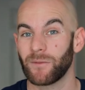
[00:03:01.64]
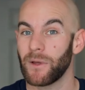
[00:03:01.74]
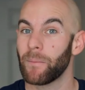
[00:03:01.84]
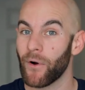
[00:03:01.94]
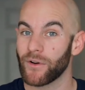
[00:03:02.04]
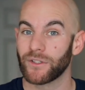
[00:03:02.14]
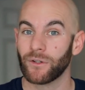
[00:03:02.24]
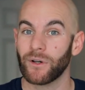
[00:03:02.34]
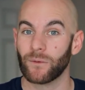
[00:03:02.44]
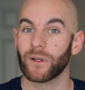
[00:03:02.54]
it to be
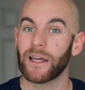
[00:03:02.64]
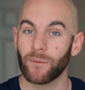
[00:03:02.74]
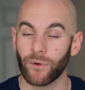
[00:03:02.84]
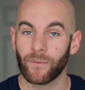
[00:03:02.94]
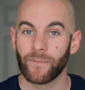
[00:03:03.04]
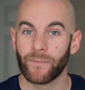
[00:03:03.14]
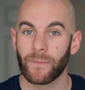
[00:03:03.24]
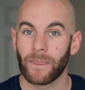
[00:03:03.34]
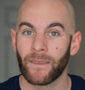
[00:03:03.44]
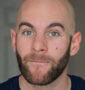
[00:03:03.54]
personal and relatable.
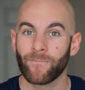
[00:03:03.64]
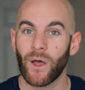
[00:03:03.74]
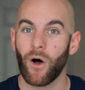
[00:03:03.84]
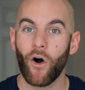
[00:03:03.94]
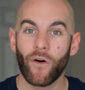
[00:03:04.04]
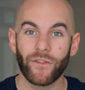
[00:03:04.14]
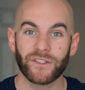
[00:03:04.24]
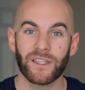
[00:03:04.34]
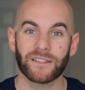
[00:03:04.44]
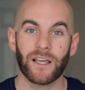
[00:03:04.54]
Now, all of
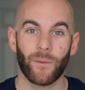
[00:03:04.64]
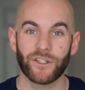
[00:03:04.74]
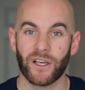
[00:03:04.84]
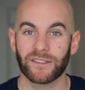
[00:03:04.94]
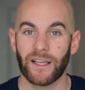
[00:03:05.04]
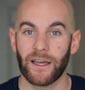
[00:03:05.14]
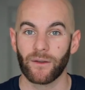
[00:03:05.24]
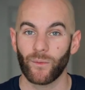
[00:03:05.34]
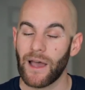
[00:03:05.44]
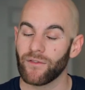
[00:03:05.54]
those things that we just
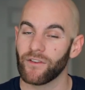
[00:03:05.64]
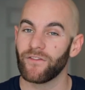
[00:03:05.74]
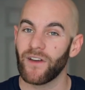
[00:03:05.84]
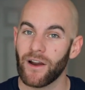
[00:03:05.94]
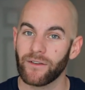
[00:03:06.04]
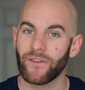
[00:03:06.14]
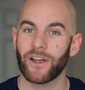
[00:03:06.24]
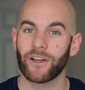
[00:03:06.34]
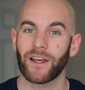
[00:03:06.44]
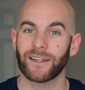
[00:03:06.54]
said, we have a very,
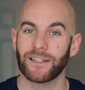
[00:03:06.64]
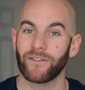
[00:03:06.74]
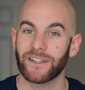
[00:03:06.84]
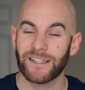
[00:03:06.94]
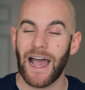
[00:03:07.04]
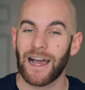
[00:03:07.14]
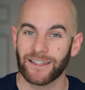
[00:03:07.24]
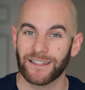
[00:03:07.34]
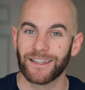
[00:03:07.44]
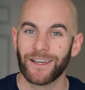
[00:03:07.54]
very good idea of
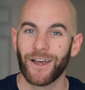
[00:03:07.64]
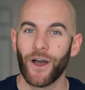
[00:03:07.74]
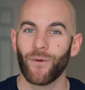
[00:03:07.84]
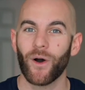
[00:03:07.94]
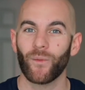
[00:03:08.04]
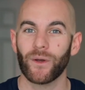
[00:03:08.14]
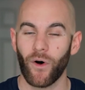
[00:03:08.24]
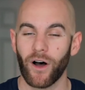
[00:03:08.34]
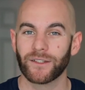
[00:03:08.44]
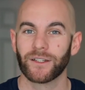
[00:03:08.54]
exactly what we
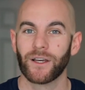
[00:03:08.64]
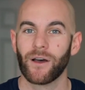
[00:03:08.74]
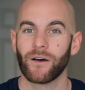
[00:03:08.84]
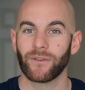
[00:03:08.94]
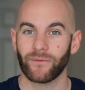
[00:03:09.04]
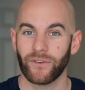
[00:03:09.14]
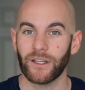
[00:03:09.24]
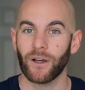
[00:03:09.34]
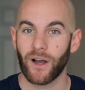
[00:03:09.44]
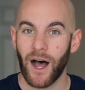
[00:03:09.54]
want from
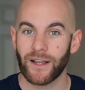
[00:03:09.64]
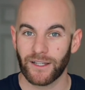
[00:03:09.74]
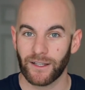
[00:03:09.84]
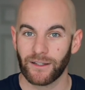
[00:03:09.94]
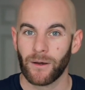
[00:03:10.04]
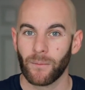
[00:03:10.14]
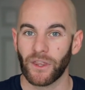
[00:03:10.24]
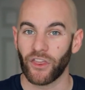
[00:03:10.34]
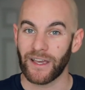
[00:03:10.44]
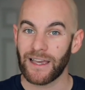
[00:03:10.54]
video content.
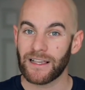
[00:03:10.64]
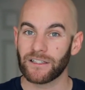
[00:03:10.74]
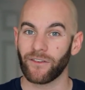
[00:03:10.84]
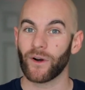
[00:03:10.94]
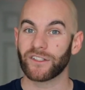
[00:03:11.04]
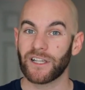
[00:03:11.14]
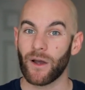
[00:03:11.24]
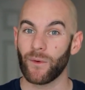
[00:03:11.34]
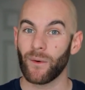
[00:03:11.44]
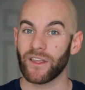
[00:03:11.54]
The thing is if we're
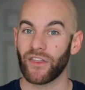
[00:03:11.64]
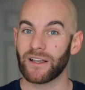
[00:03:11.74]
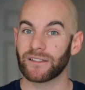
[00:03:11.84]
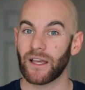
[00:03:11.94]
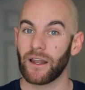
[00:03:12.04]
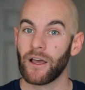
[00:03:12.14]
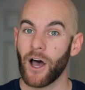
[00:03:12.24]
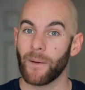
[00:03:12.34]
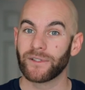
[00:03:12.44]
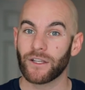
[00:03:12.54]
saying we want things that
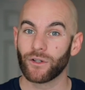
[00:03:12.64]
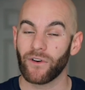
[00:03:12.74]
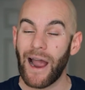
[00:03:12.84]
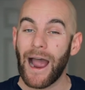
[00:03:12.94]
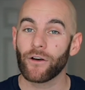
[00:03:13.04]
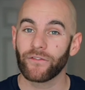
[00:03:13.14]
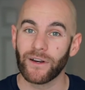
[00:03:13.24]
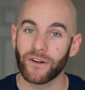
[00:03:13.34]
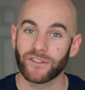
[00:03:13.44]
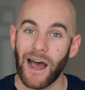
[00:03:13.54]
obsess over our
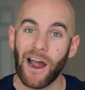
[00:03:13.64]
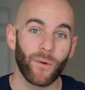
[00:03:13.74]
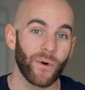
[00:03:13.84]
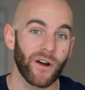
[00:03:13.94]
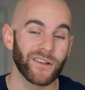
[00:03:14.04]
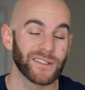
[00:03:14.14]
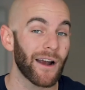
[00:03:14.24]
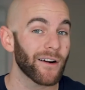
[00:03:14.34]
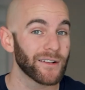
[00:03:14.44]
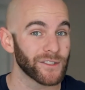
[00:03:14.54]
fears and our worries and
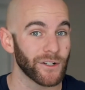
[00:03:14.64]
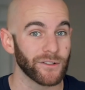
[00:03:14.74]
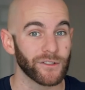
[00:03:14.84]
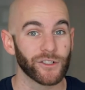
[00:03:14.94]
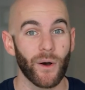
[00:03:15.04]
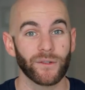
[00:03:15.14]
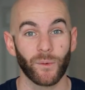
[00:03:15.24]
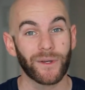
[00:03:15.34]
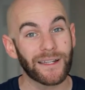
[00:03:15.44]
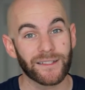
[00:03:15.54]
our concerns and show us
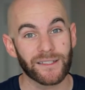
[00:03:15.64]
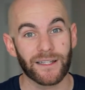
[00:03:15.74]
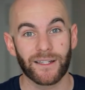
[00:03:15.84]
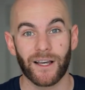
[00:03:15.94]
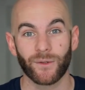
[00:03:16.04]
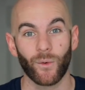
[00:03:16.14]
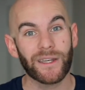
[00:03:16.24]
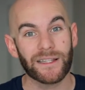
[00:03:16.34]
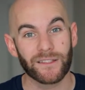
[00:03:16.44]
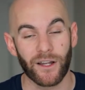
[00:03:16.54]
what we need to see and tell us what we
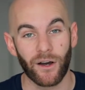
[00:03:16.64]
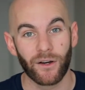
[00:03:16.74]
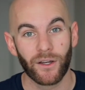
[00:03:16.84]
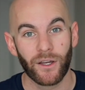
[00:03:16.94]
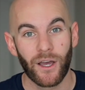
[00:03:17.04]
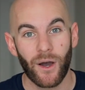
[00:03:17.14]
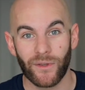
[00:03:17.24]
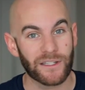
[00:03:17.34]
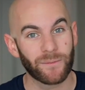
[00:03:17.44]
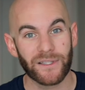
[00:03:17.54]
need to know,
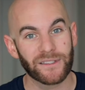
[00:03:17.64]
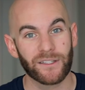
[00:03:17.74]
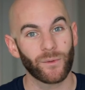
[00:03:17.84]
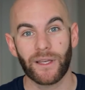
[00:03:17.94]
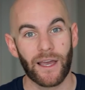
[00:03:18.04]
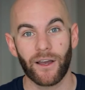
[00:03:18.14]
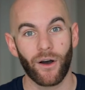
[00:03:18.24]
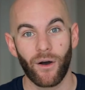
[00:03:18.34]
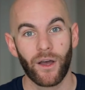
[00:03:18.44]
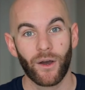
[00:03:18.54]
then as businesses, we can't
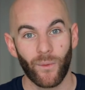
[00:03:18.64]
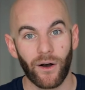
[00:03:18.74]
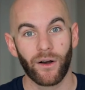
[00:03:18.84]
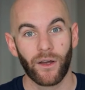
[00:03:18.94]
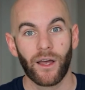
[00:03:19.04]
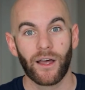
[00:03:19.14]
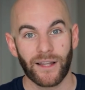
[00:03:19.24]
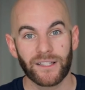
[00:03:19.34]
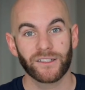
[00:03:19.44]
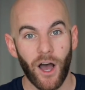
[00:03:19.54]
go, well,
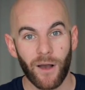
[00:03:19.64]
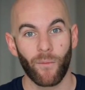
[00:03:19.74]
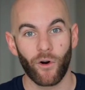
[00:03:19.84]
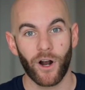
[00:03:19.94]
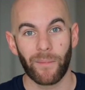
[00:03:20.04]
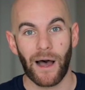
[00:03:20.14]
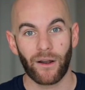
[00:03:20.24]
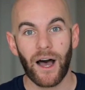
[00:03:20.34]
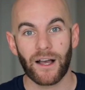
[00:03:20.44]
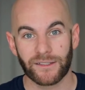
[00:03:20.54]
let's talk more
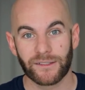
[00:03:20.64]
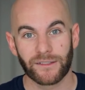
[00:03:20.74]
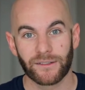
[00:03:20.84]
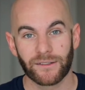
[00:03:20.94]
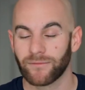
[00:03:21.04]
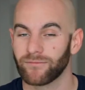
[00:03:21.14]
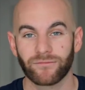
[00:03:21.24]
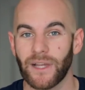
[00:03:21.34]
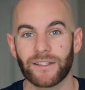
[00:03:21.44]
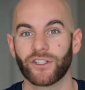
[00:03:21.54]
about us.
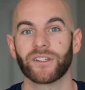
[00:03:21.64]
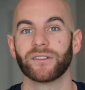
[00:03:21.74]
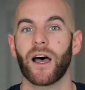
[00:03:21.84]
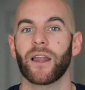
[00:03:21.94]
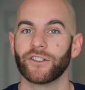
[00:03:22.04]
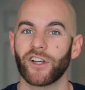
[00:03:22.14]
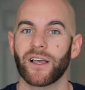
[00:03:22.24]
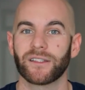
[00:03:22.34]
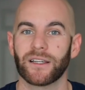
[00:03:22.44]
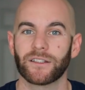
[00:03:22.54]
That's just not
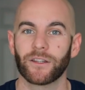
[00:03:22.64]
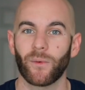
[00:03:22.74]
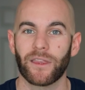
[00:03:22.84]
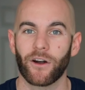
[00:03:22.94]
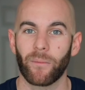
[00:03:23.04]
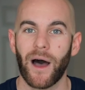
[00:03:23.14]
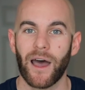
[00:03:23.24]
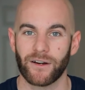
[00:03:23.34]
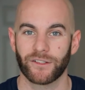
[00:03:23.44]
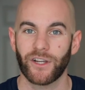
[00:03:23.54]
adjusting to the way that our
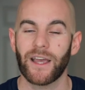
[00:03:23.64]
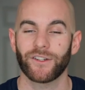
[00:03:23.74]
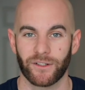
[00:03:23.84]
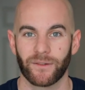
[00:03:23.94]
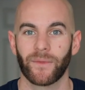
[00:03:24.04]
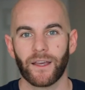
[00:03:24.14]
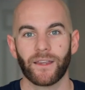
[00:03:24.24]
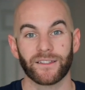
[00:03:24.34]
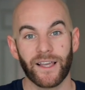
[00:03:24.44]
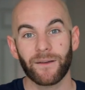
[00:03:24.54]
buyer is changing.
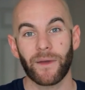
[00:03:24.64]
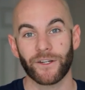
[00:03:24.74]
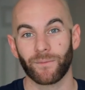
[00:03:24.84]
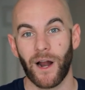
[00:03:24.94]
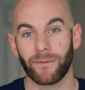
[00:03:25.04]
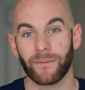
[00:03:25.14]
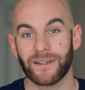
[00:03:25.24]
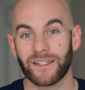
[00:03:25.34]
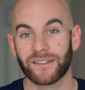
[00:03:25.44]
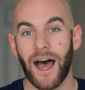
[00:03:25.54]
The second major problem
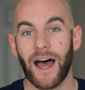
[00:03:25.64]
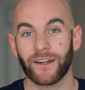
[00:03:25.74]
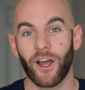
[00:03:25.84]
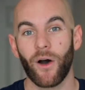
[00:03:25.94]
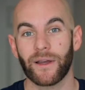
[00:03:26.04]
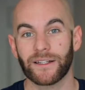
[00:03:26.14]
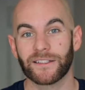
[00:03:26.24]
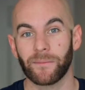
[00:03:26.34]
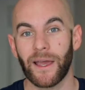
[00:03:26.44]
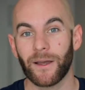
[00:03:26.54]
is it's not going
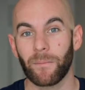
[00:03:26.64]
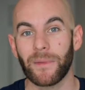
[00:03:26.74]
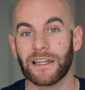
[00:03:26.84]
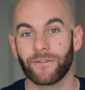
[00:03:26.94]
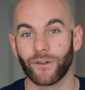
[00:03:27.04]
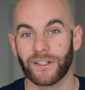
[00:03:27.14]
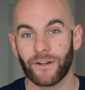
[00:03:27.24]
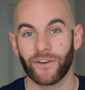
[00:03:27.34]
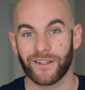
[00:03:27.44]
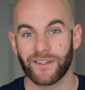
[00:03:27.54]
to make a meaningful
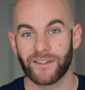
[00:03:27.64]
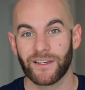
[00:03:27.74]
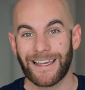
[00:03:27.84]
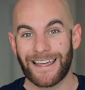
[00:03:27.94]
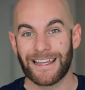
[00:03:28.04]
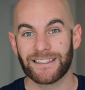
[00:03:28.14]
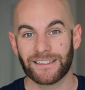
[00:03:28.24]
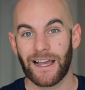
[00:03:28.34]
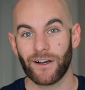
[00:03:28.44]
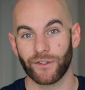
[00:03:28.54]
difference in
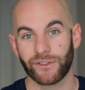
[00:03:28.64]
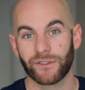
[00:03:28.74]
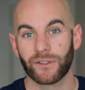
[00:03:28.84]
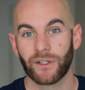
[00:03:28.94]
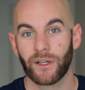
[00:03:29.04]
sales.